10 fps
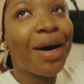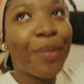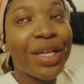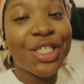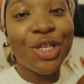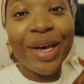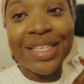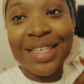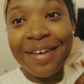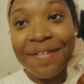It's New
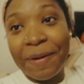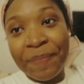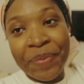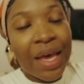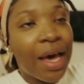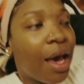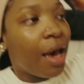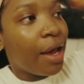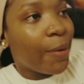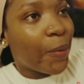Year's Eve
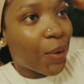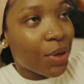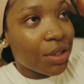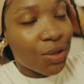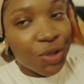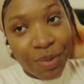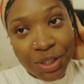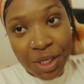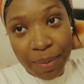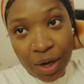and we are going to go meet
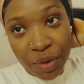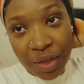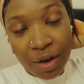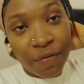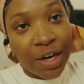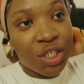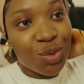up with our friends.